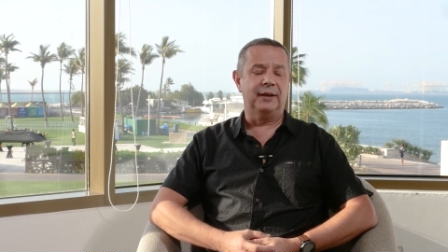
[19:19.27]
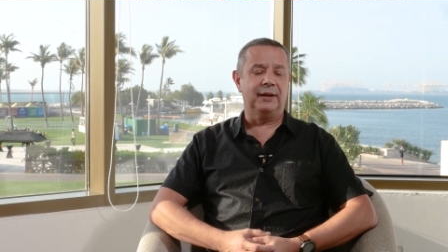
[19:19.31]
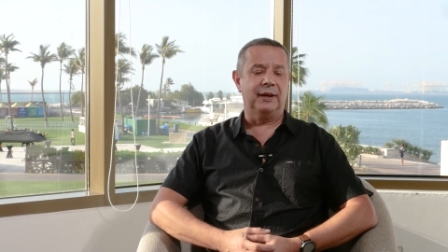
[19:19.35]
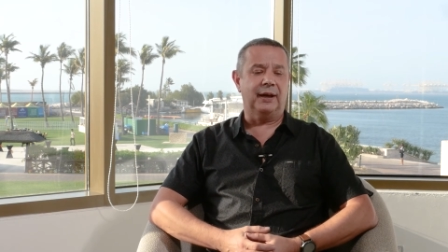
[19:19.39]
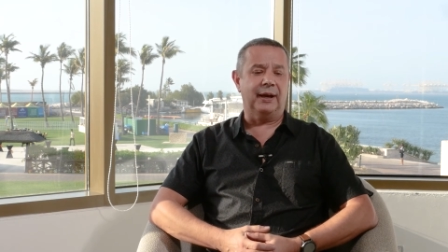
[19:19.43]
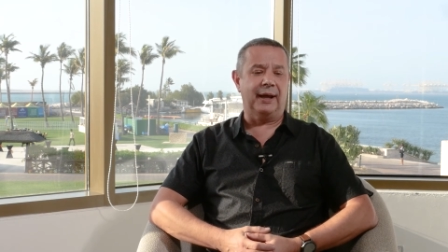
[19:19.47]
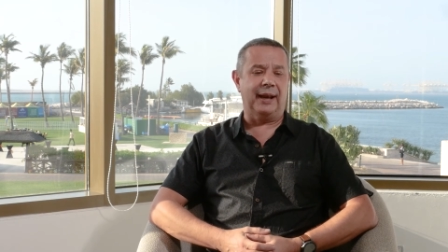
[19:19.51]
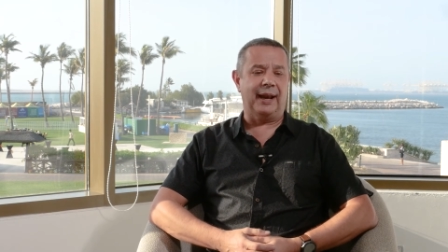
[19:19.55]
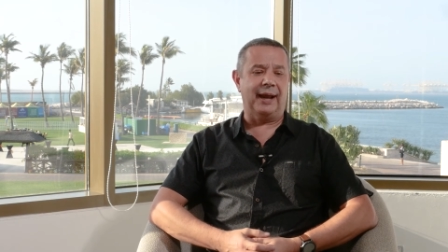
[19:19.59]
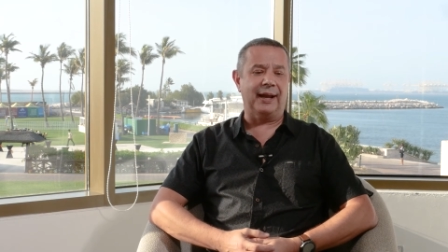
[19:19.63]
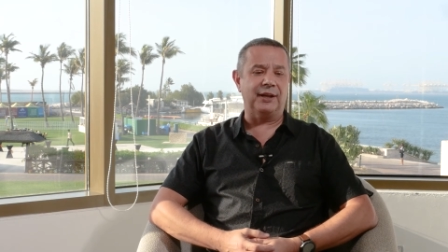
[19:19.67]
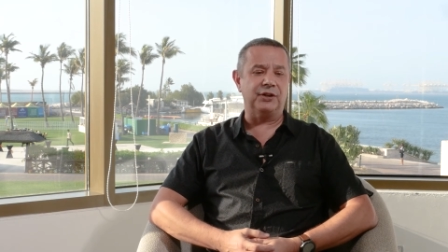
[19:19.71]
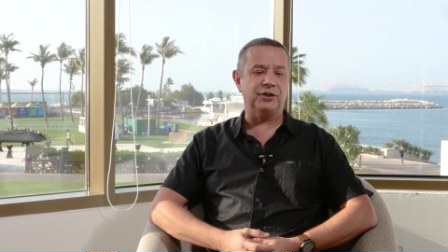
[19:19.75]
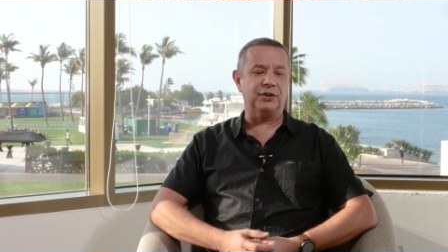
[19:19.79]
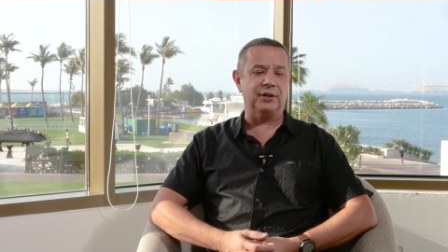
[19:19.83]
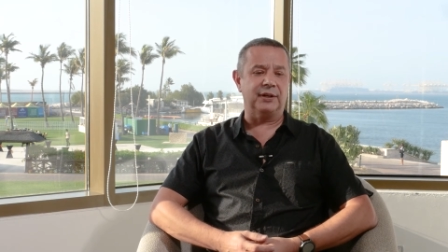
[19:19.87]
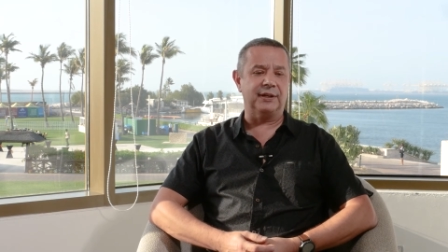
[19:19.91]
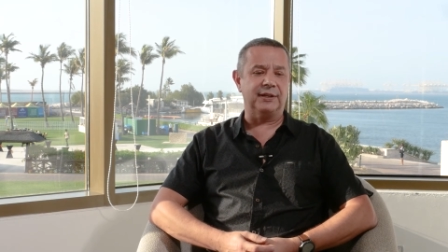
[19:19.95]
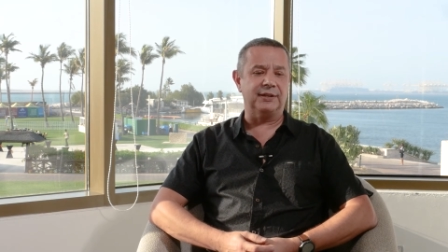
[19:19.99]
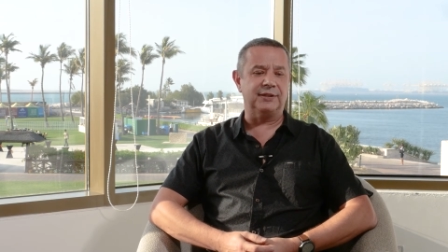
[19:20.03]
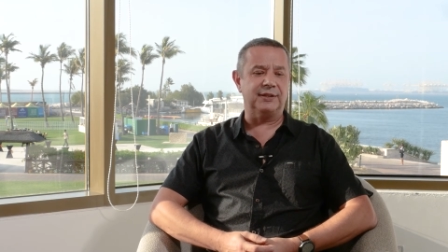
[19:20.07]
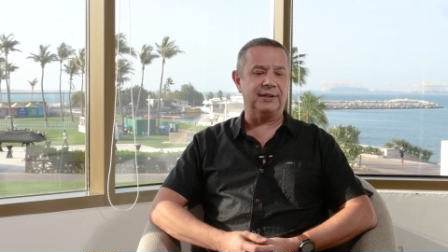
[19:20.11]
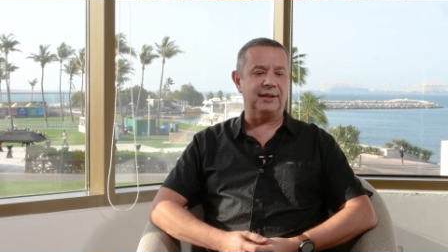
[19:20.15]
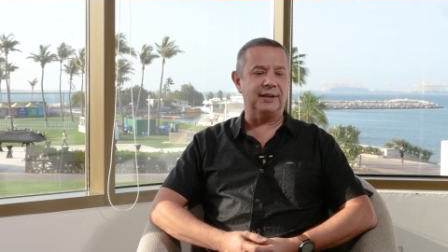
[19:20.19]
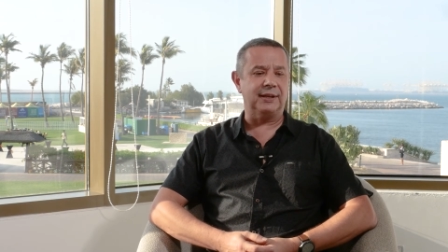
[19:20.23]
and actually
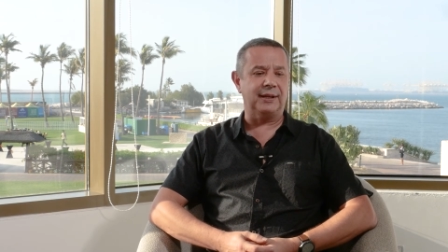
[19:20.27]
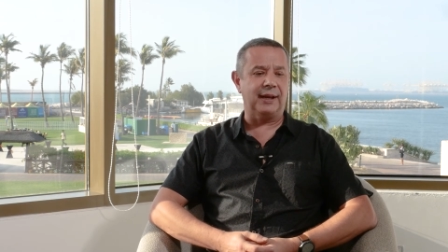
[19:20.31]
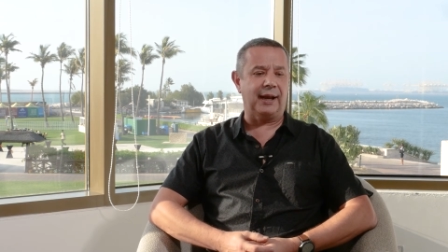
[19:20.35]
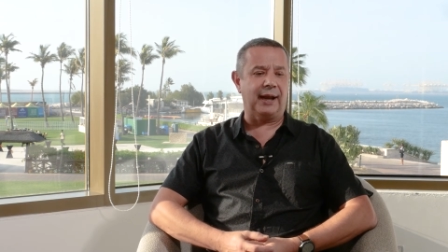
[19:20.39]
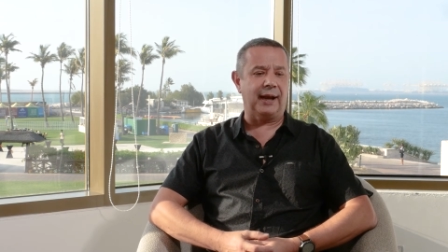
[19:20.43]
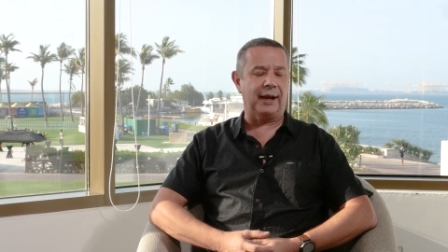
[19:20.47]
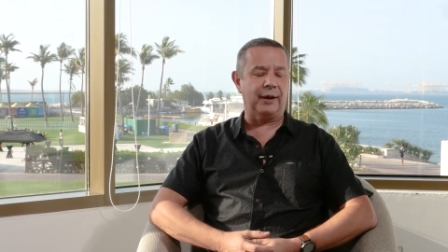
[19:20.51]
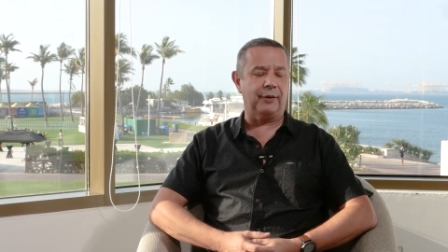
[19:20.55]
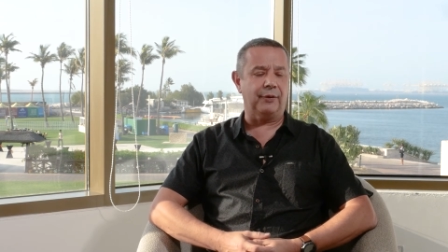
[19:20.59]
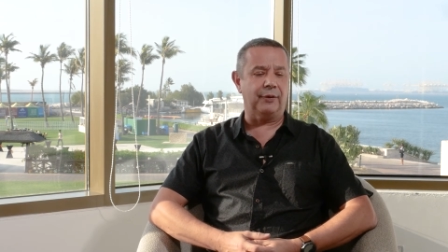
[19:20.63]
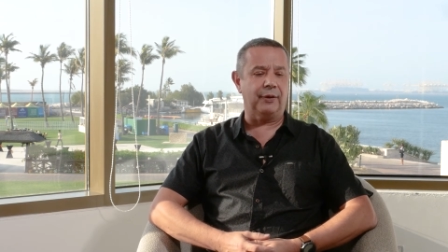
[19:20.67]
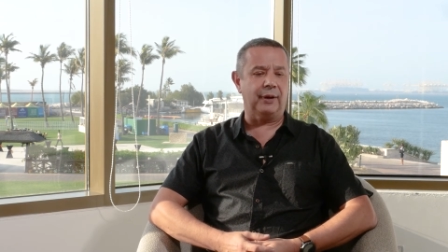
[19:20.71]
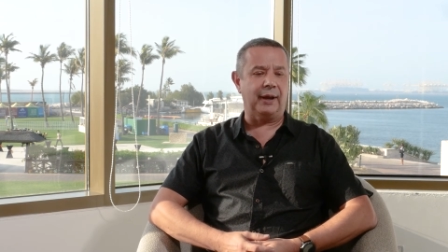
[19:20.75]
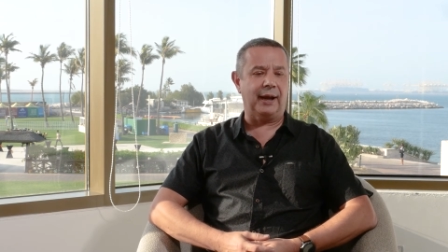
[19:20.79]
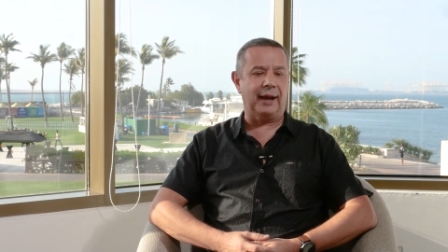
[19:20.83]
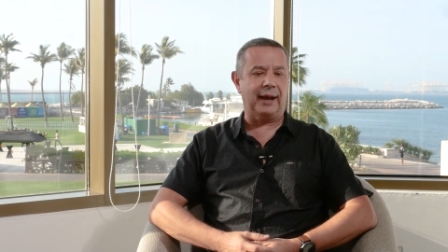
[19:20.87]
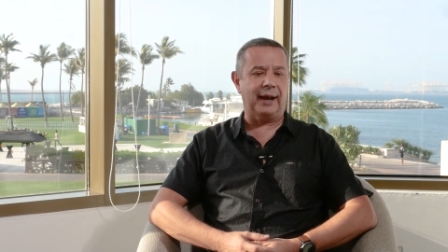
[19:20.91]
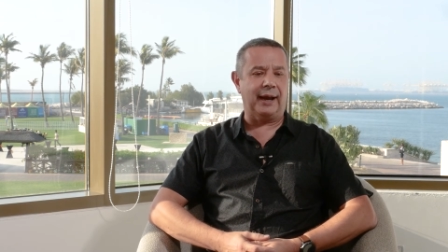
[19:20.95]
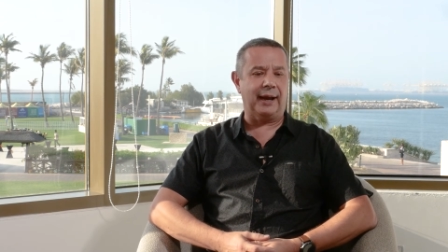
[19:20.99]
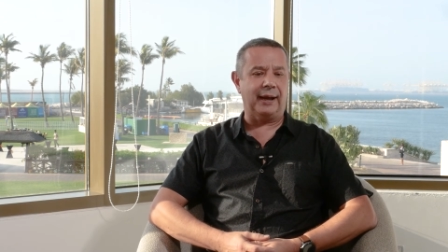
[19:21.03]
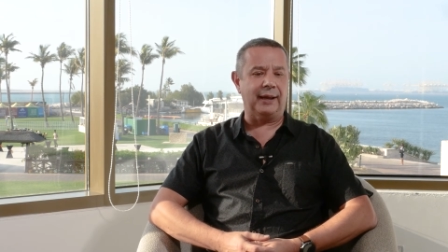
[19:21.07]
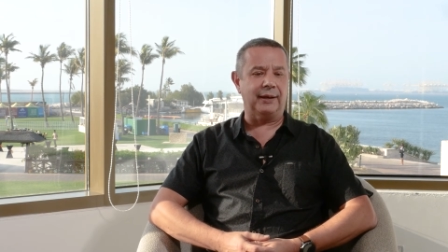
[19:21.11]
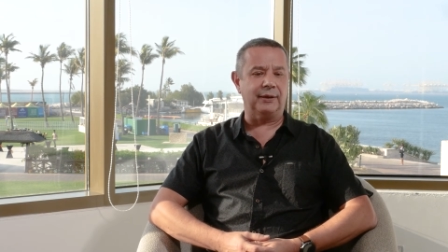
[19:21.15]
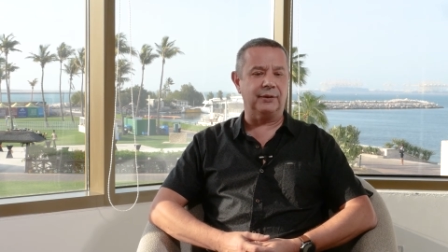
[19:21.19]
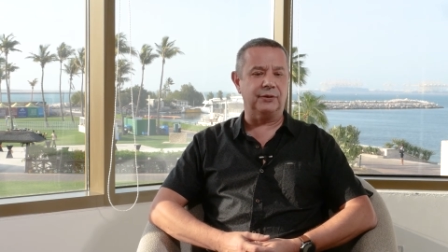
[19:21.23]
sit down
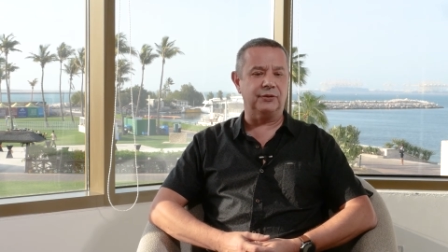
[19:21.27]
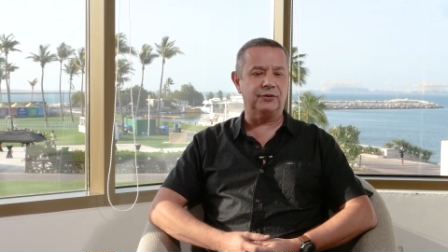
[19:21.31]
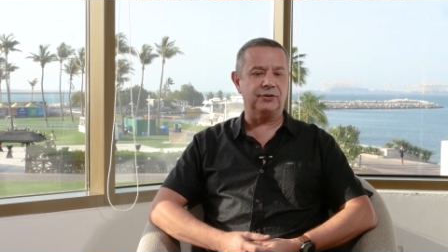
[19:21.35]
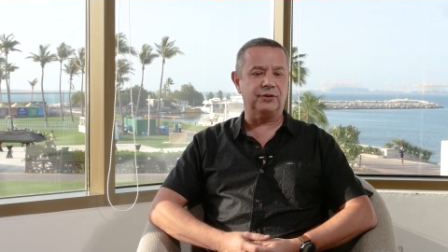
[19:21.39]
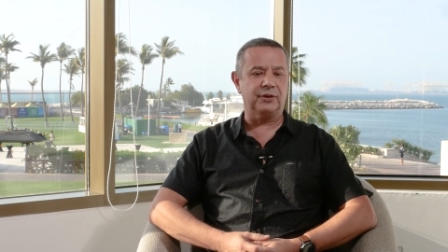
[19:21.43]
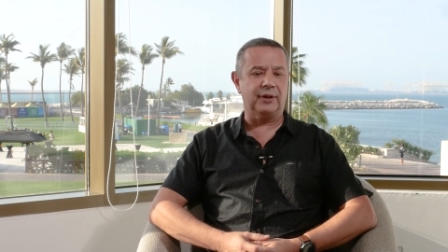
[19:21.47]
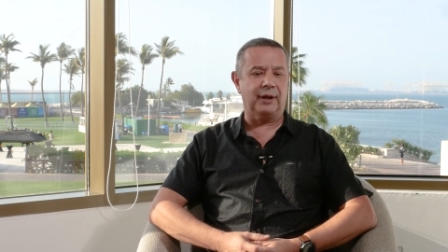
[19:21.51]
and